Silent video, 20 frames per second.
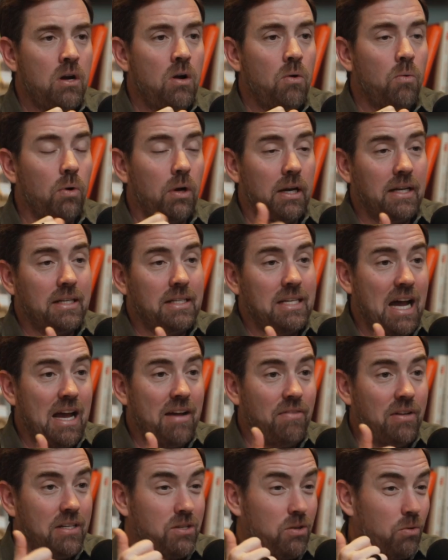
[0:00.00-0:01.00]
We're going to
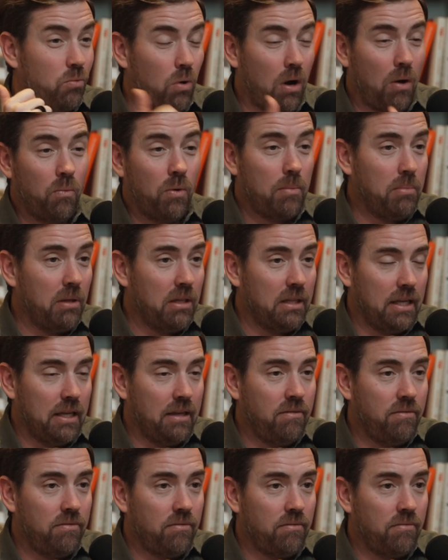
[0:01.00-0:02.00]
dive into what we
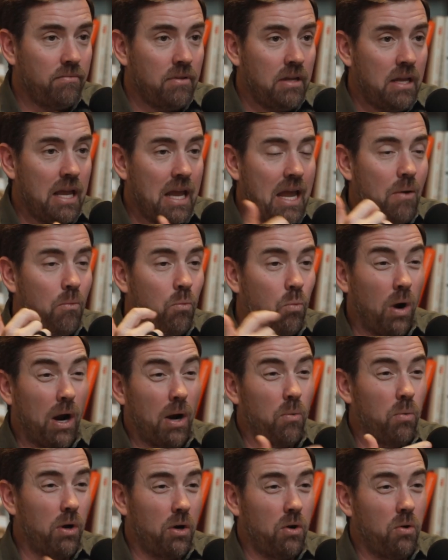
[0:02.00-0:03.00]
believe and
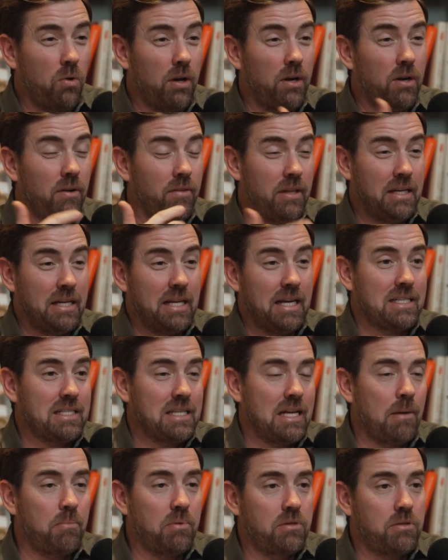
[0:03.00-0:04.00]
where we're going on the
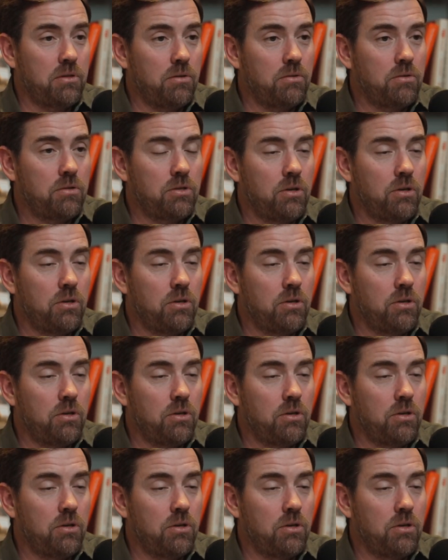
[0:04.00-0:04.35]
next episode.